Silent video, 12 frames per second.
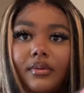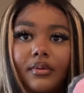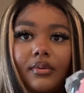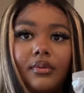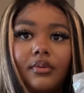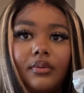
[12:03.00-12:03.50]

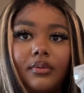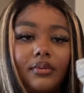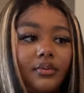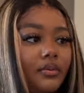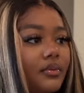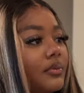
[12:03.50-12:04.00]

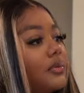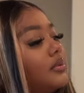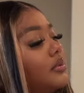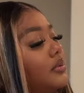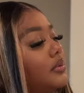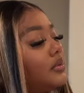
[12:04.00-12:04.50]

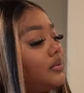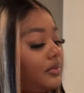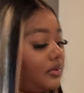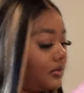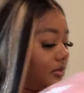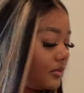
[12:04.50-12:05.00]

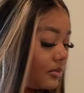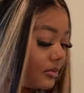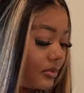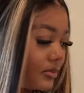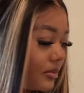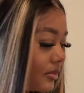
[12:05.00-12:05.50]

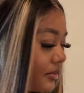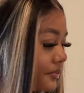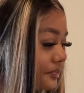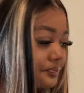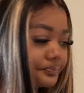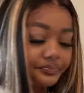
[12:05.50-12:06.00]

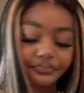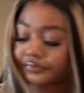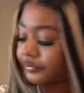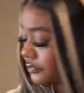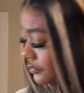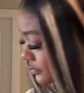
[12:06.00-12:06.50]

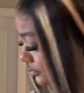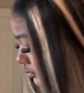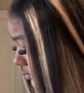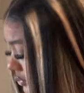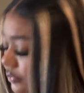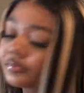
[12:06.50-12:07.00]

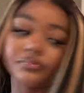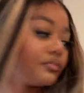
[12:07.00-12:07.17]
Nobody speaks.